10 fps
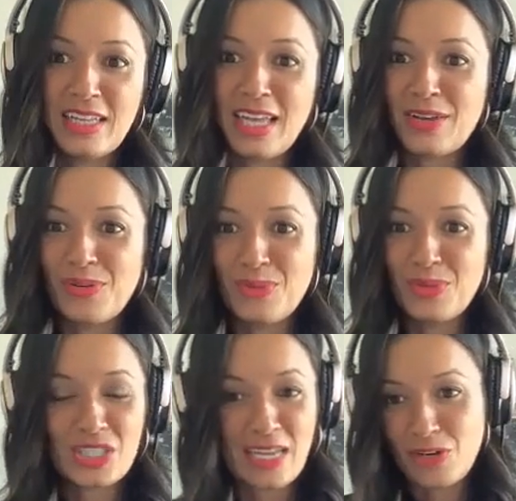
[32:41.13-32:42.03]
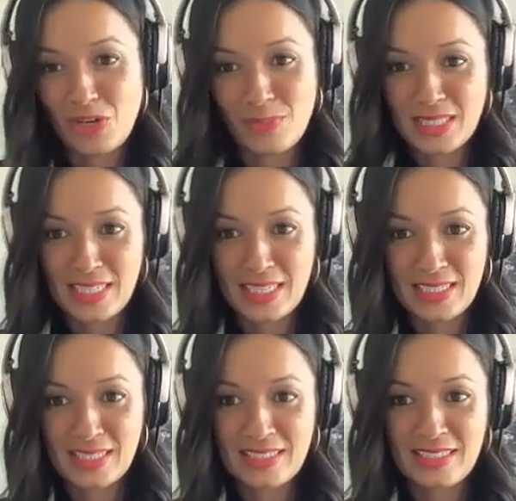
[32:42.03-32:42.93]
like, we just have no
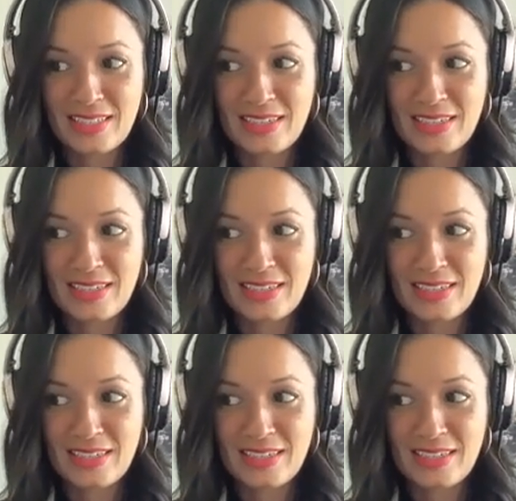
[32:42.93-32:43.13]
business